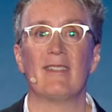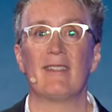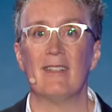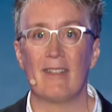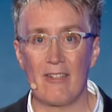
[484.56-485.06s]
into
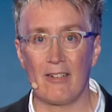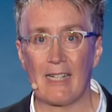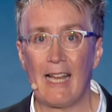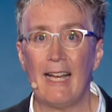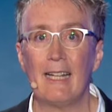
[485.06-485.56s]
the digital
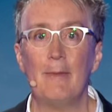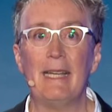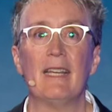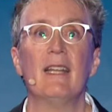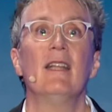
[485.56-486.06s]

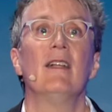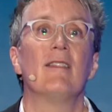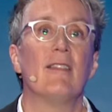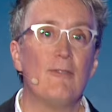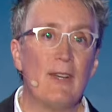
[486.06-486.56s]
economy.
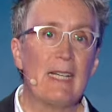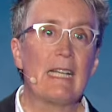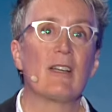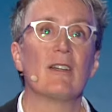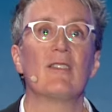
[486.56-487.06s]
They're very
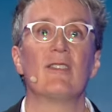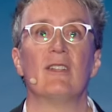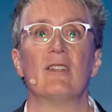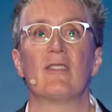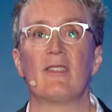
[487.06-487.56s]

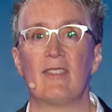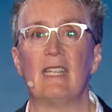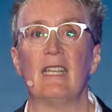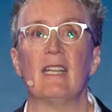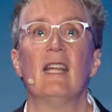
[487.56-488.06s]
concerned to
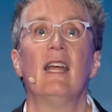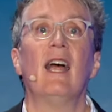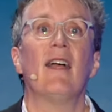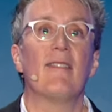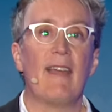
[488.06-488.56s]
see
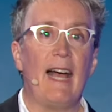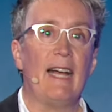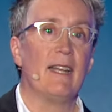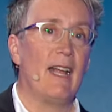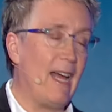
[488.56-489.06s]

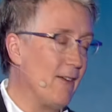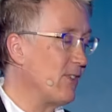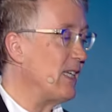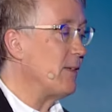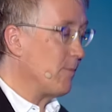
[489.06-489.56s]
that
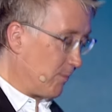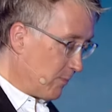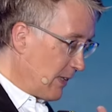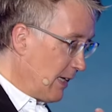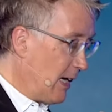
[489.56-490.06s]
every
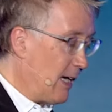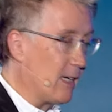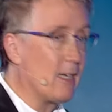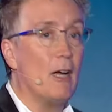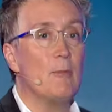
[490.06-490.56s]

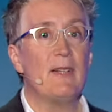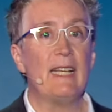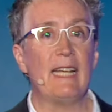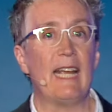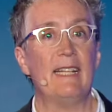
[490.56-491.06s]

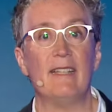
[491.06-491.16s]
company and